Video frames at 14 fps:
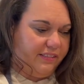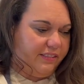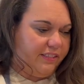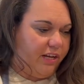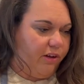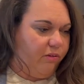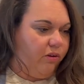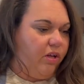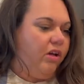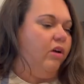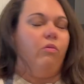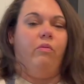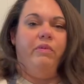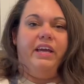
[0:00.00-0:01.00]
So
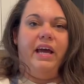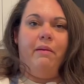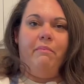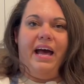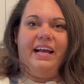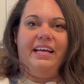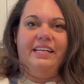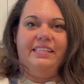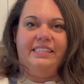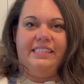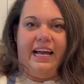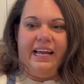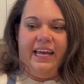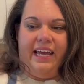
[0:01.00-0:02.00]
when we come back in a
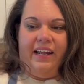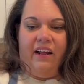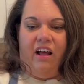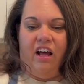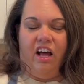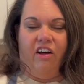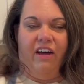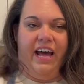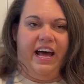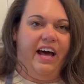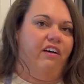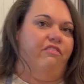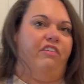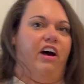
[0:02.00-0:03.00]
second, I'll
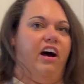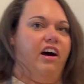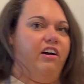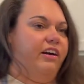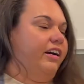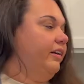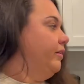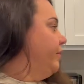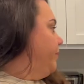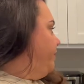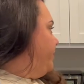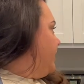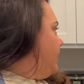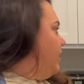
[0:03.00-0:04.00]
have our
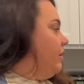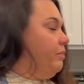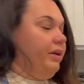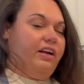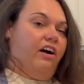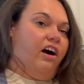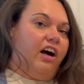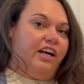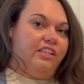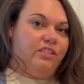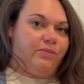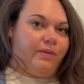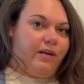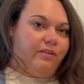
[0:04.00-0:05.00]
pecans
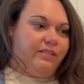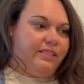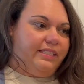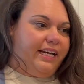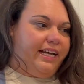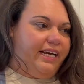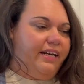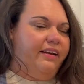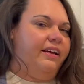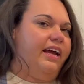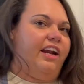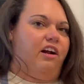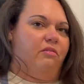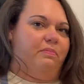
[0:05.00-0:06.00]
roasted
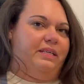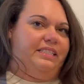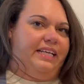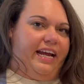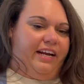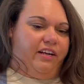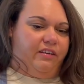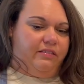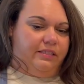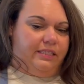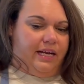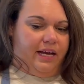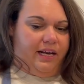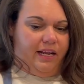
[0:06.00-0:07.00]
and our potatoes
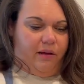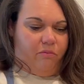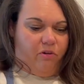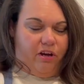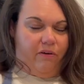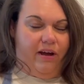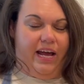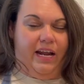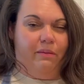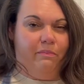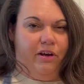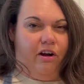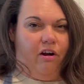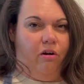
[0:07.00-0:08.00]
done, and we'll go ahead and
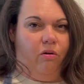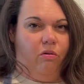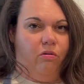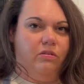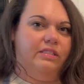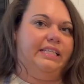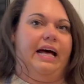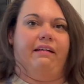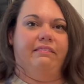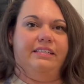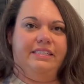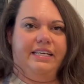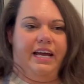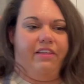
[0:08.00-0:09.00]
put our whole salad
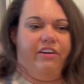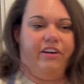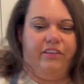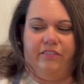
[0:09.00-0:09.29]
together.